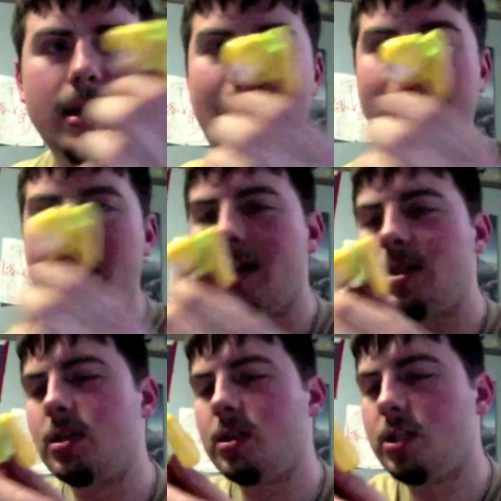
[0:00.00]

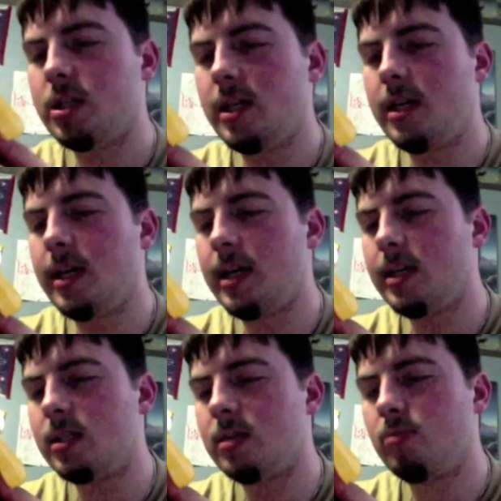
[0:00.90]
And she
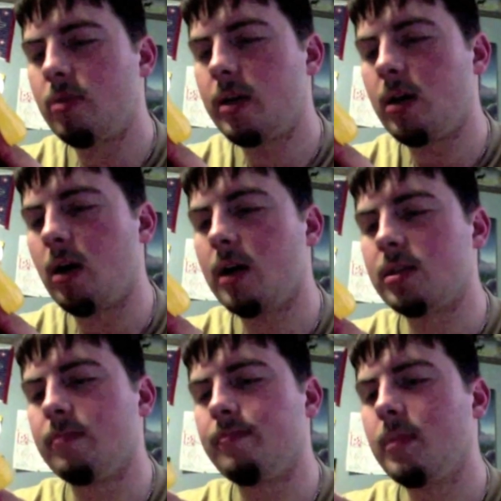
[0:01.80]
is pretty
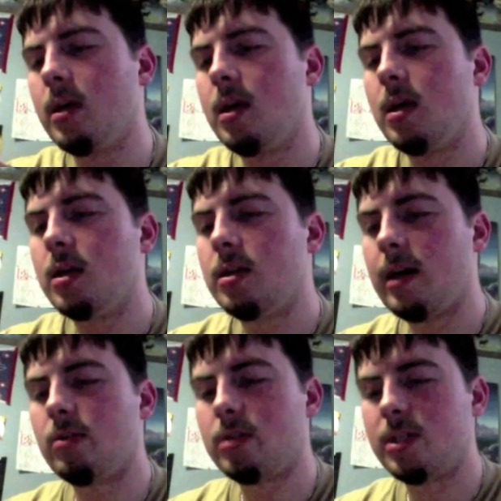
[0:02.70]
awesome.
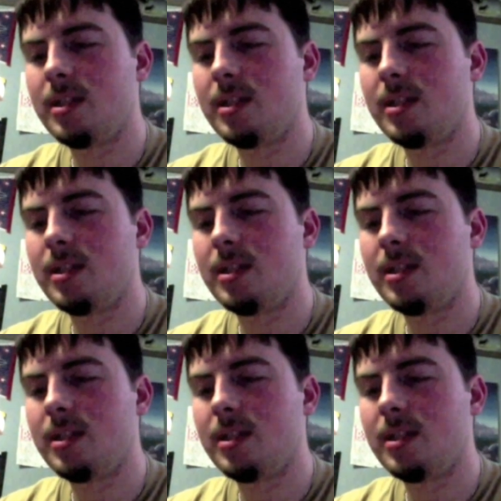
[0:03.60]
Now, she's